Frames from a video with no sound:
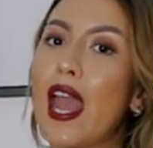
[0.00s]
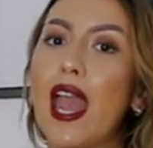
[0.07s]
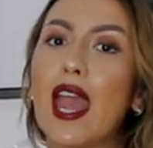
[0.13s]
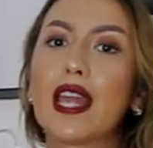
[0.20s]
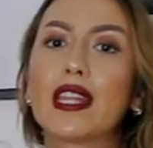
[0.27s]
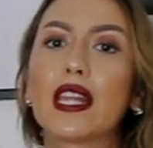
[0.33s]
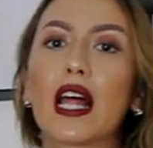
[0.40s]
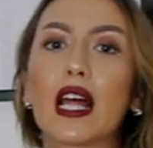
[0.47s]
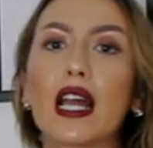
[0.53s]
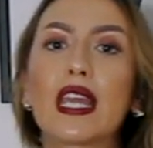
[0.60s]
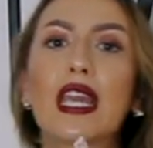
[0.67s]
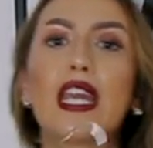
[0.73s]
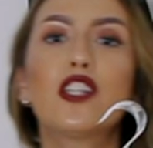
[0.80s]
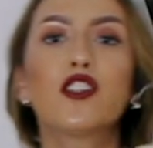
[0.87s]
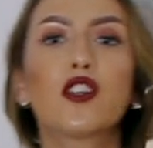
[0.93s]
and
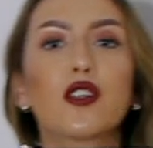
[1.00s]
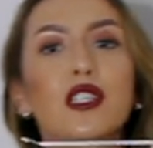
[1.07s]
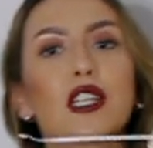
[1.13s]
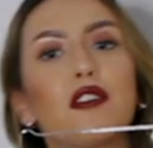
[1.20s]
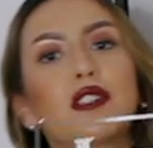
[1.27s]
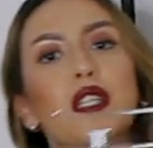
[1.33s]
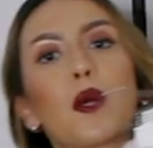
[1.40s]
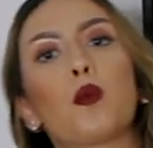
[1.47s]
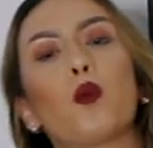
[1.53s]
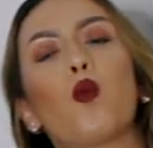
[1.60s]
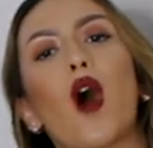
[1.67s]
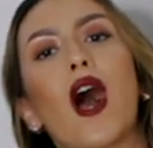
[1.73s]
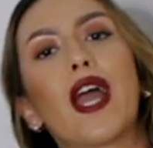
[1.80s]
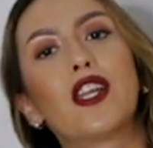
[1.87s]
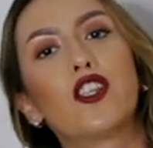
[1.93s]
get yourself some
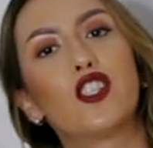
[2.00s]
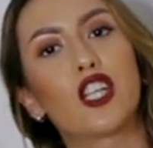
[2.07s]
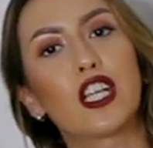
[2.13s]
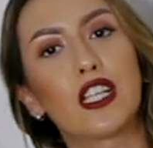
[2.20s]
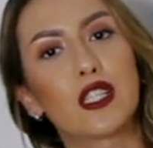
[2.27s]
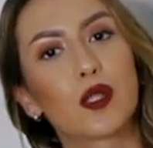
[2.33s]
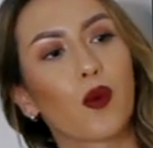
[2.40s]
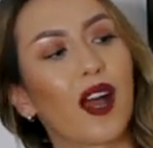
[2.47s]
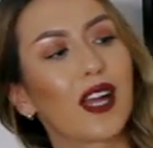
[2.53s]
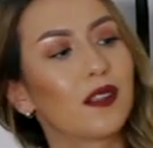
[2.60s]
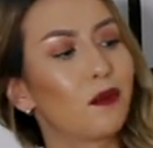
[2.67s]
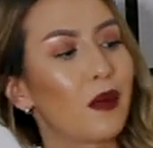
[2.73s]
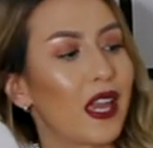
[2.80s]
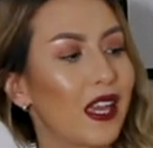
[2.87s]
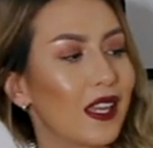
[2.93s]
white jeans,
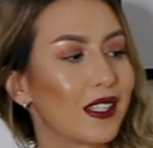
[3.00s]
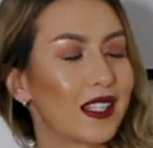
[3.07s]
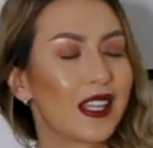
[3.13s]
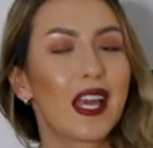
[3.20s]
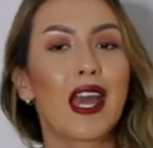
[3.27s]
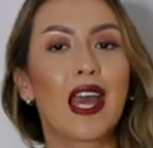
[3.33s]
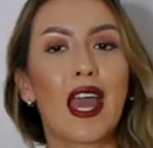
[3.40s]
white pants,